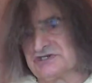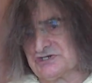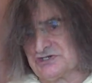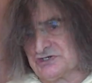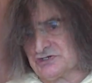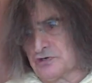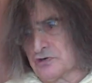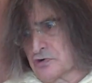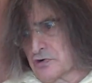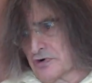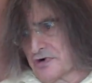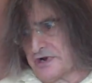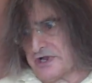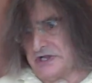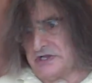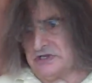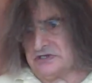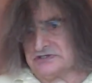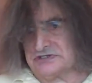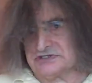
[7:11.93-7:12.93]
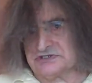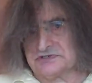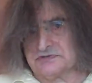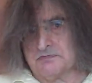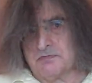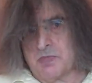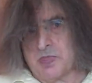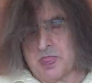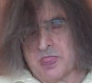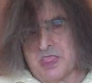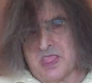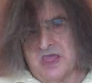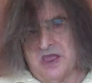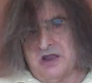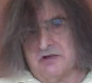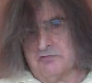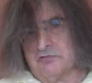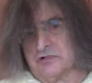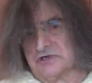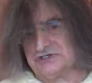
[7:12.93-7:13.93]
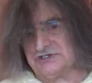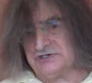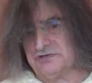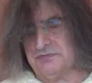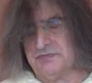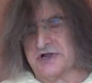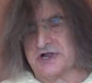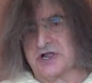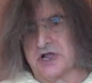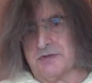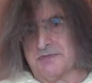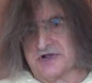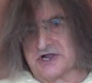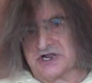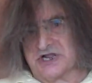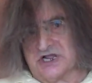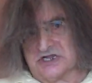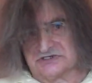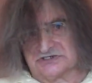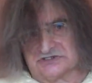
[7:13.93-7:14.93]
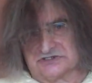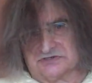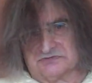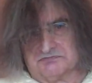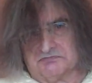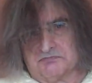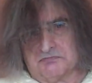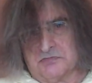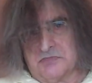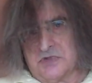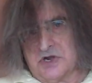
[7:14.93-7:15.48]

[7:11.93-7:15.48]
stories, once you become accustomed